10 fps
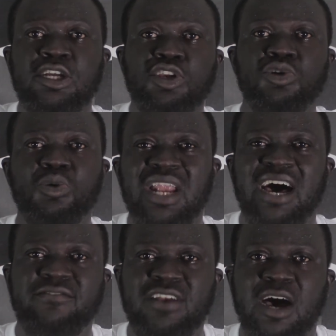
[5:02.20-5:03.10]
new
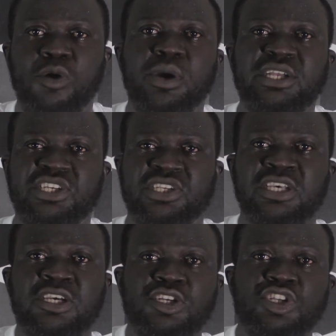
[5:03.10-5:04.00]
love
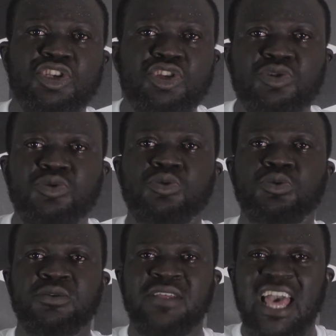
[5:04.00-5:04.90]
languages,
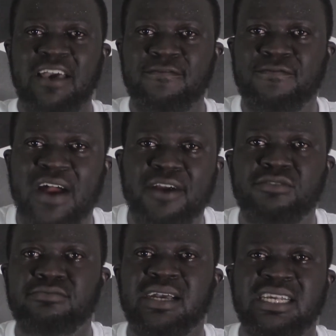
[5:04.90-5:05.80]
new
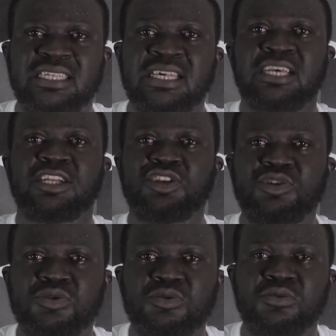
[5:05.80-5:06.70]
environment,
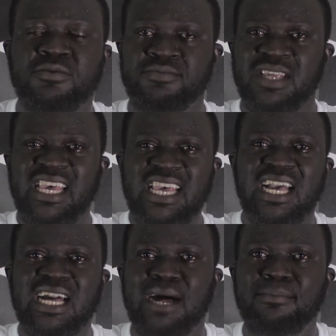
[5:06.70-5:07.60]
new
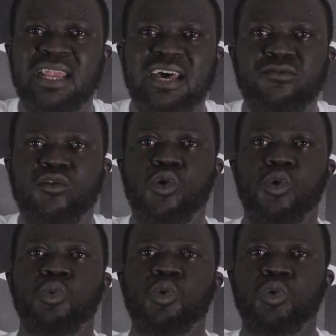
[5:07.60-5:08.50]
income
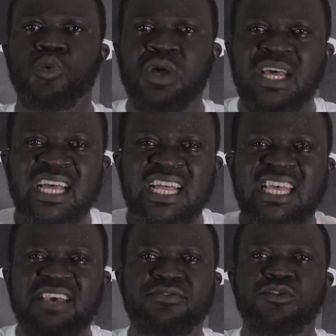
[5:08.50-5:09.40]
level will
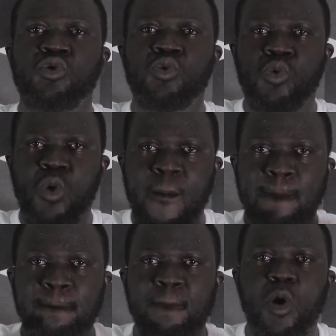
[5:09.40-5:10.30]
give you
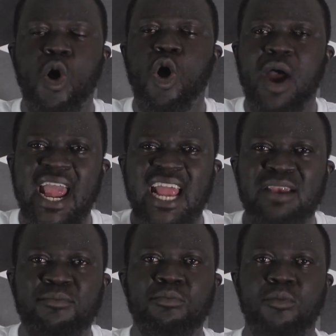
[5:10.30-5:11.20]
more
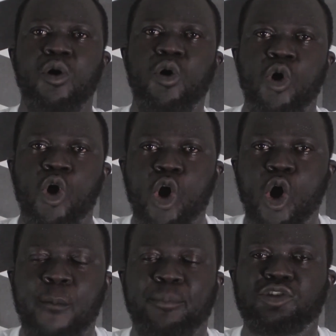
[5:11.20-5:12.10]
and more
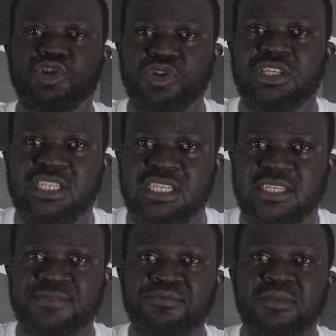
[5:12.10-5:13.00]

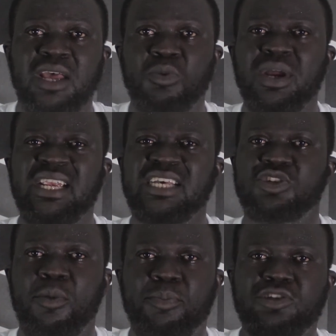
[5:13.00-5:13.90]
opportunities. And when
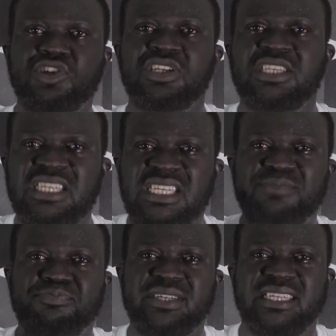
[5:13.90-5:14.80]
these
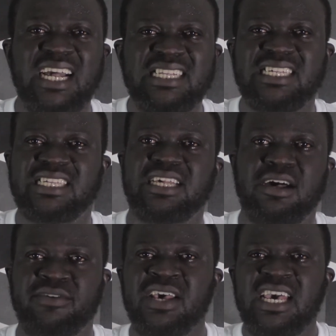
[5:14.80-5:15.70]
opportunities present
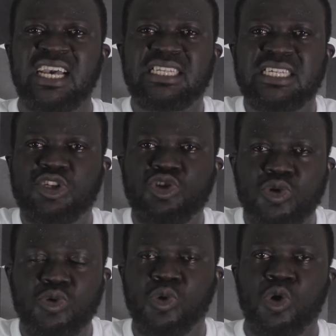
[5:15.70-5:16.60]
itself, it is
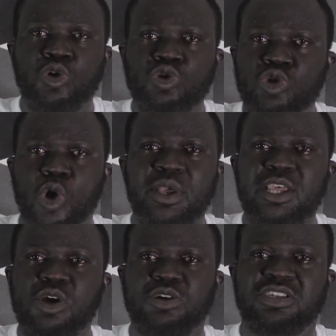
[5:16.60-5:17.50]
you
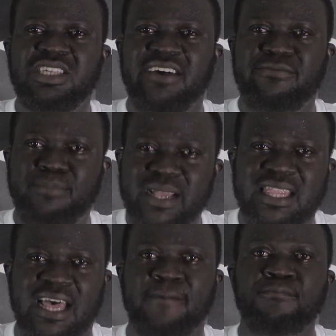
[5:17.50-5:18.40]
knowing yourself
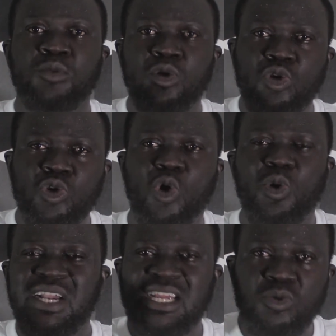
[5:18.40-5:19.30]
better,
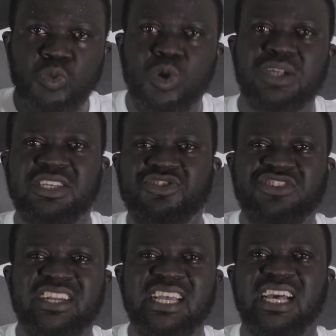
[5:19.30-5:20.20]
knowing what
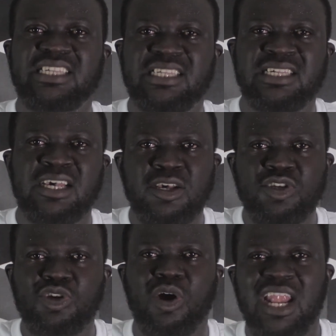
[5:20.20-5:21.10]
triggers
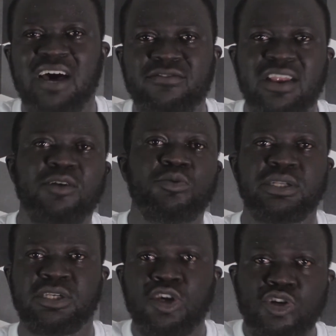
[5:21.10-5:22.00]
your love
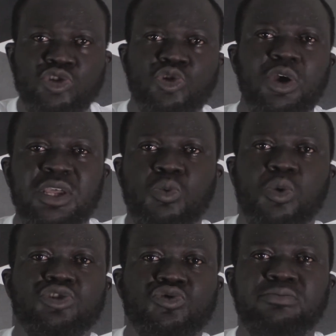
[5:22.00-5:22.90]
language, knowing
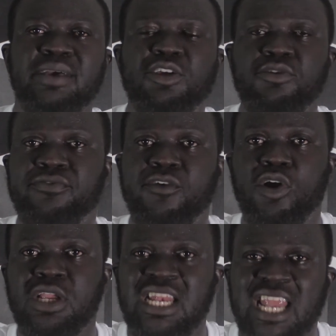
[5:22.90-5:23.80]
what will make you
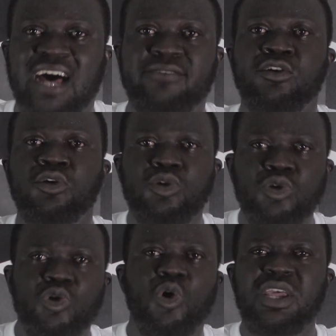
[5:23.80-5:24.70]
fall in love,
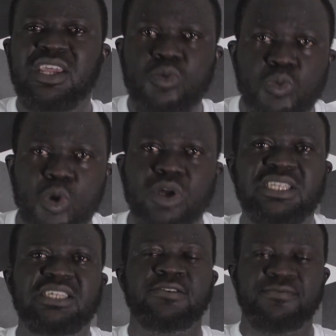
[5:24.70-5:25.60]
knowing
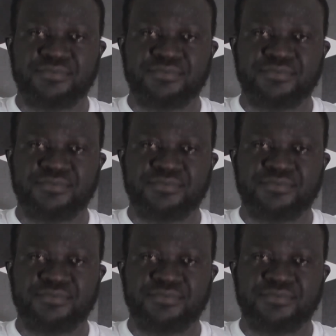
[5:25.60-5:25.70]
what